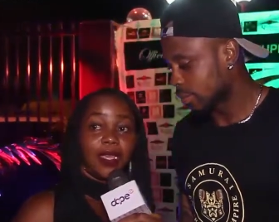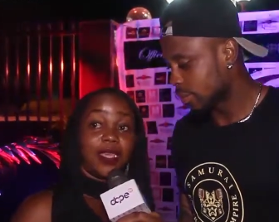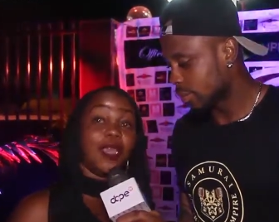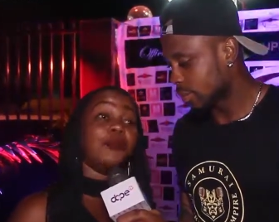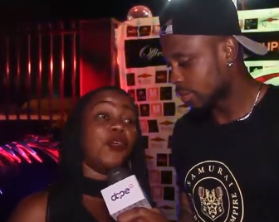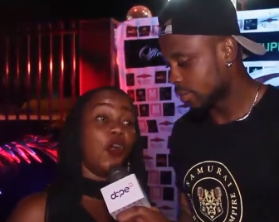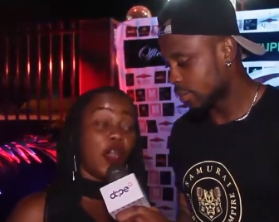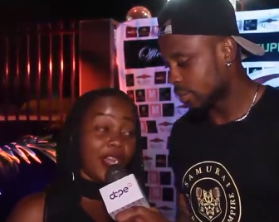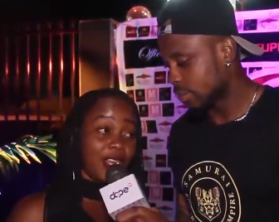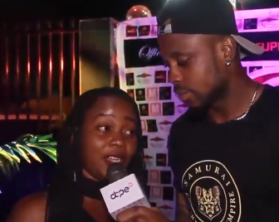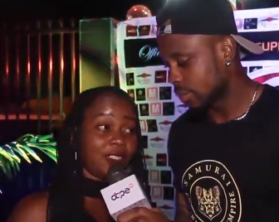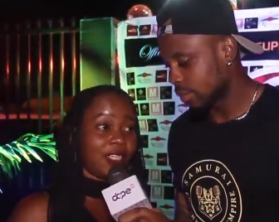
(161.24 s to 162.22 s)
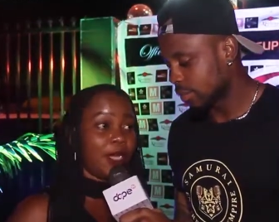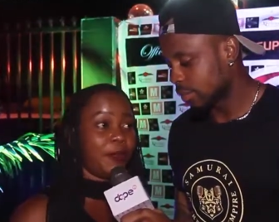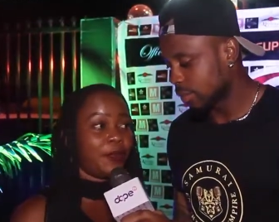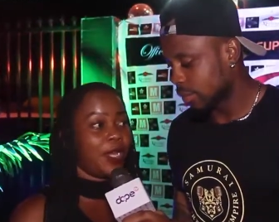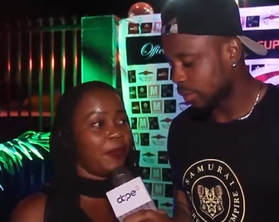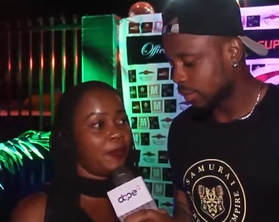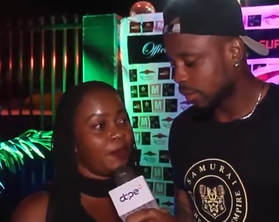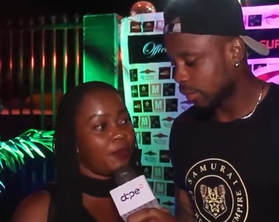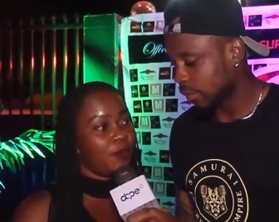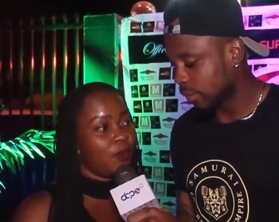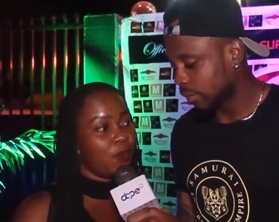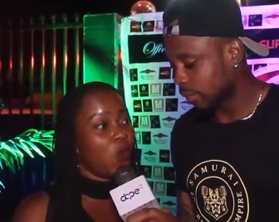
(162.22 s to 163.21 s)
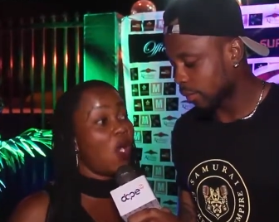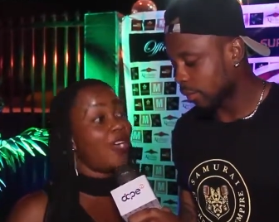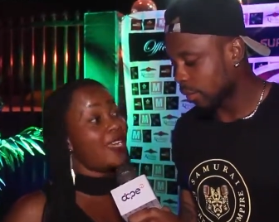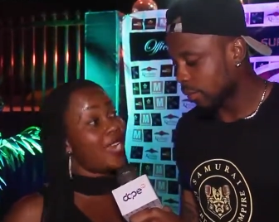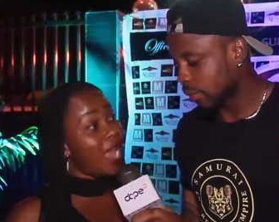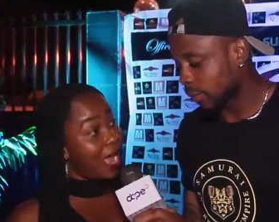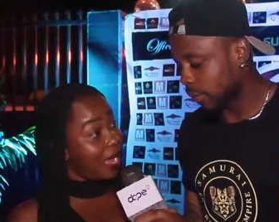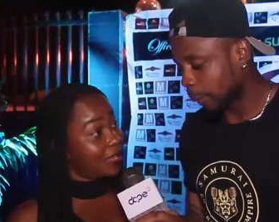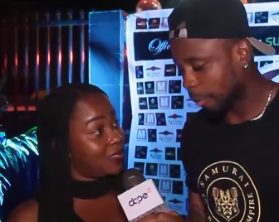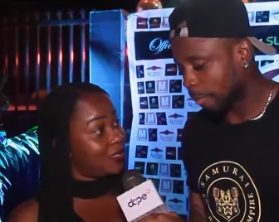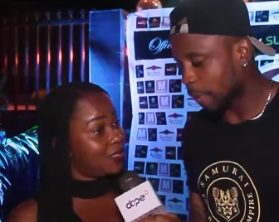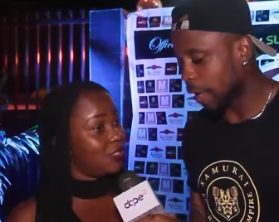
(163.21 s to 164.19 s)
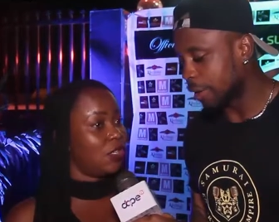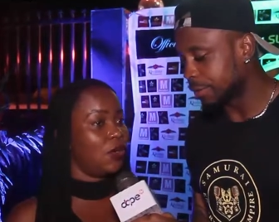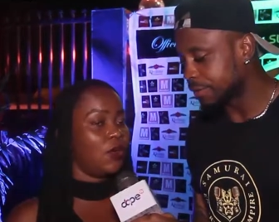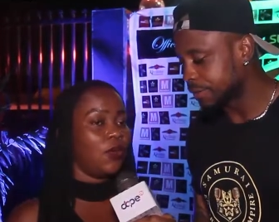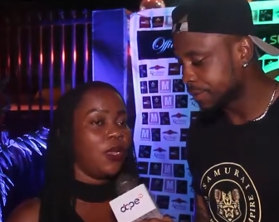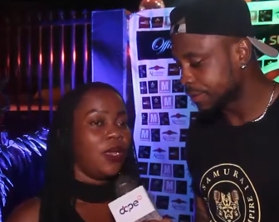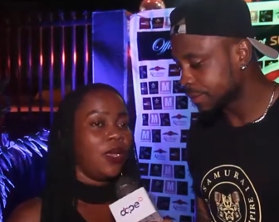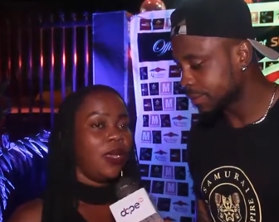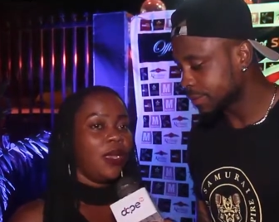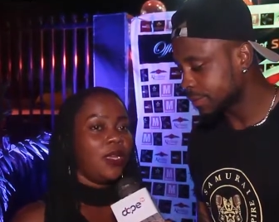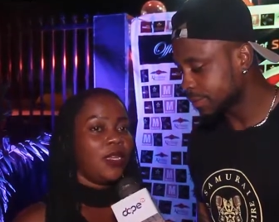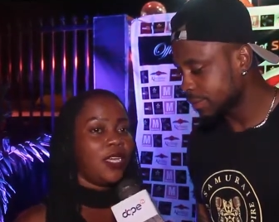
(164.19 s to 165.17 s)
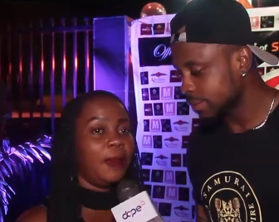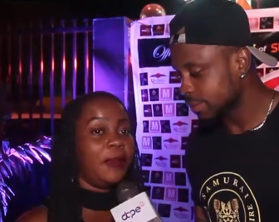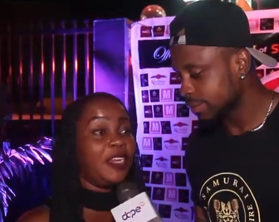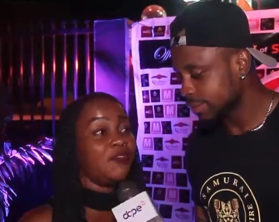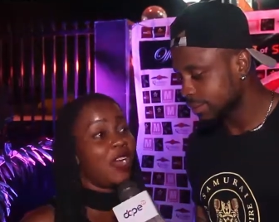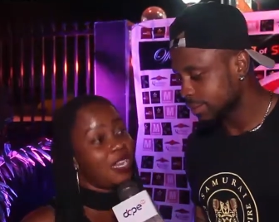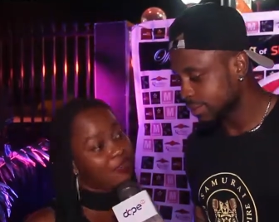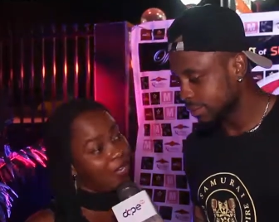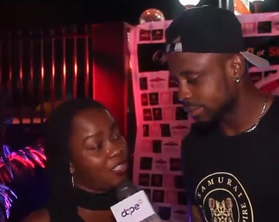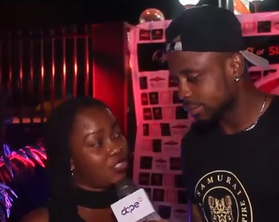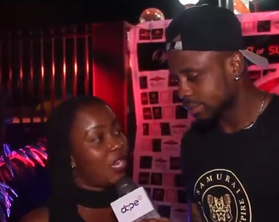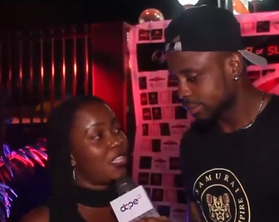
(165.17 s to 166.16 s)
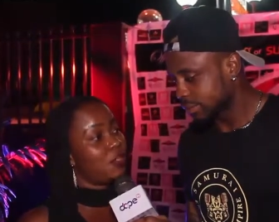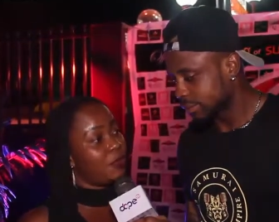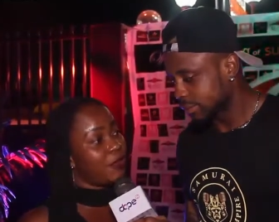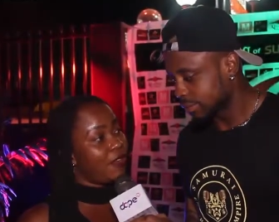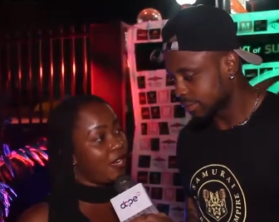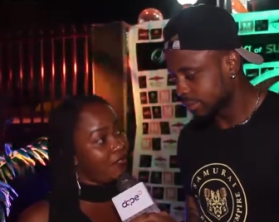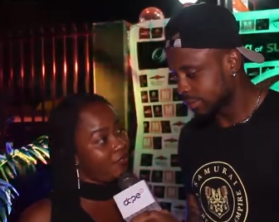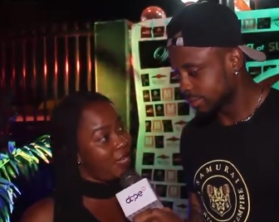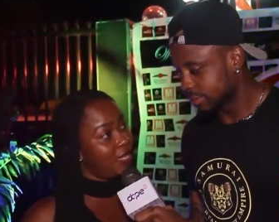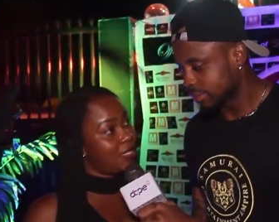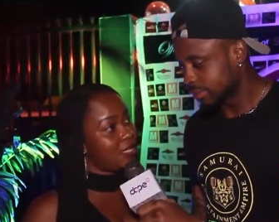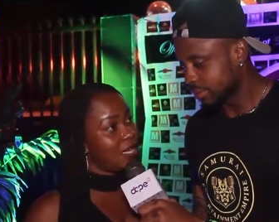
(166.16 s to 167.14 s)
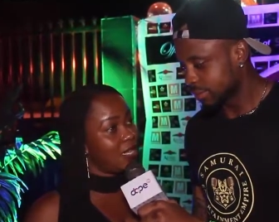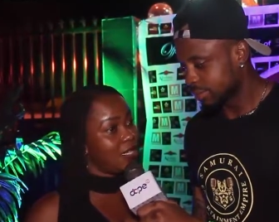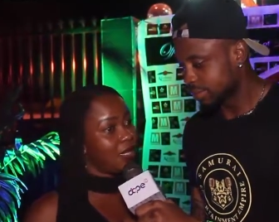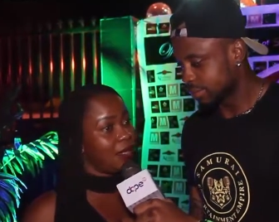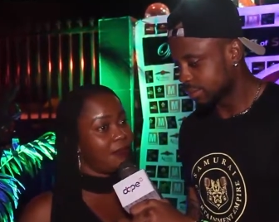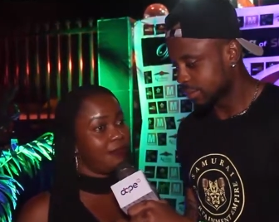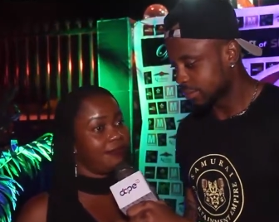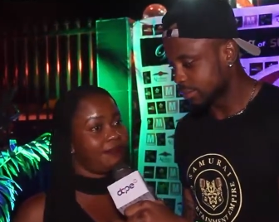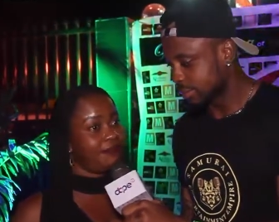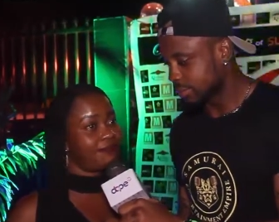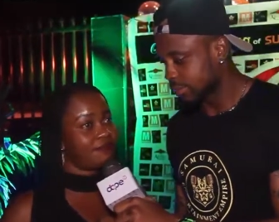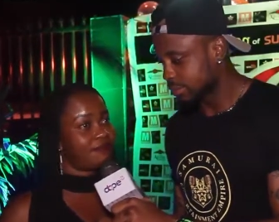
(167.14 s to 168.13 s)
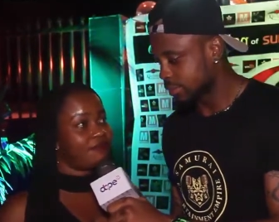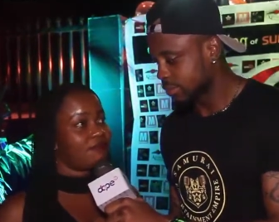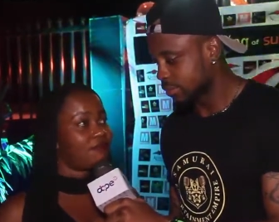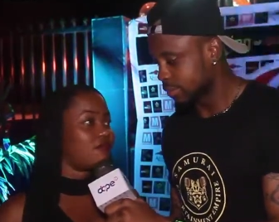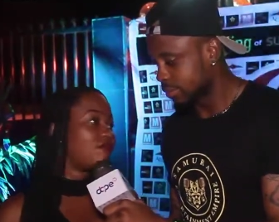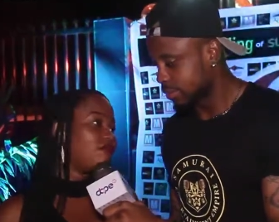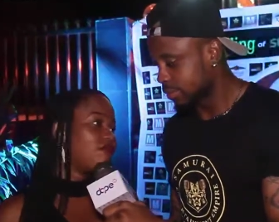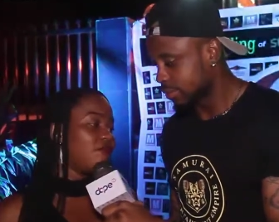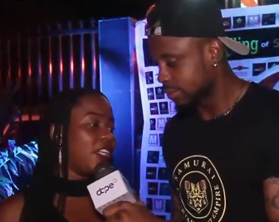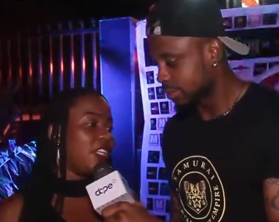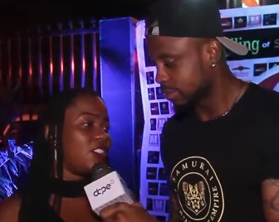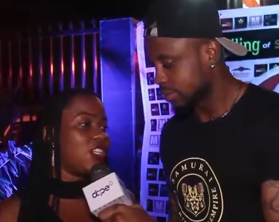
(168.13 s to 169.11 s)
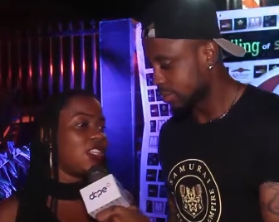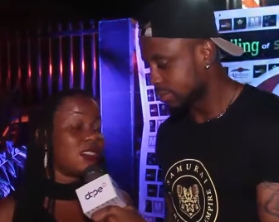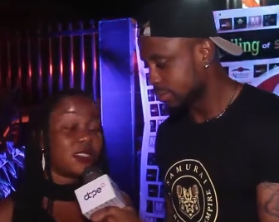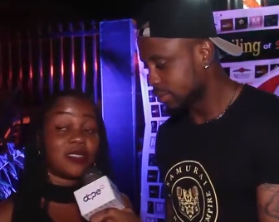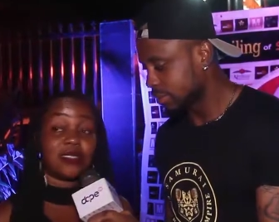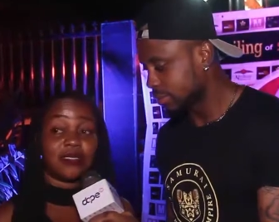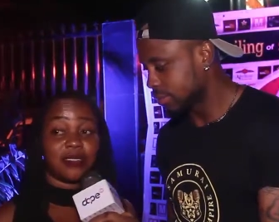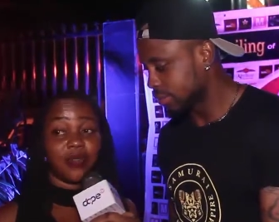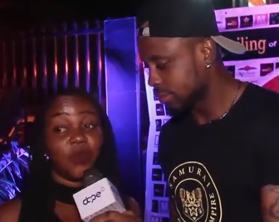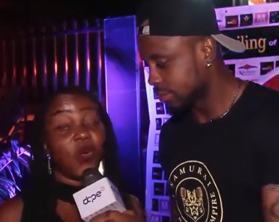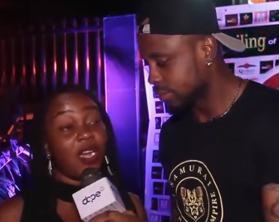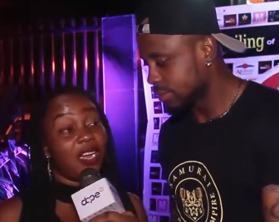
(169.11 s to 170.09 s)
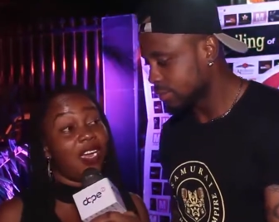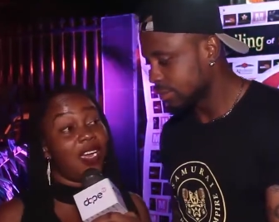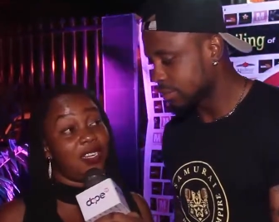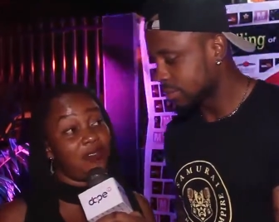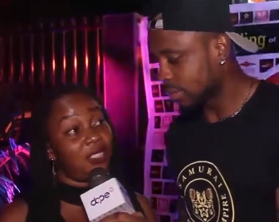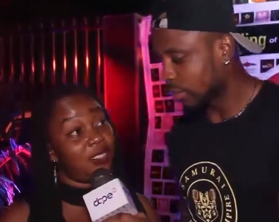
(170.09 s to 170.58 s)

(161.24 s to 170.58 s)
Speaker 1: keep going, keep keep working hard, you know, keep being relevant, try to be relevant, and um, really just work hard.